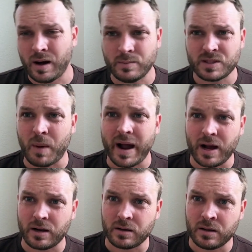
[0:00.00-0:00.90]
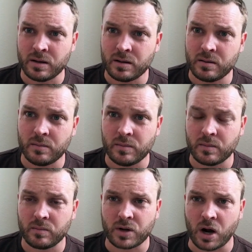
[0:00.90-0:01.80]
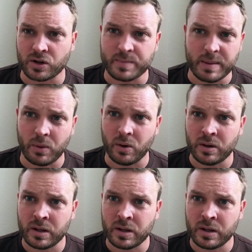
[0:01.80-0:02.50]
Spy on Congress people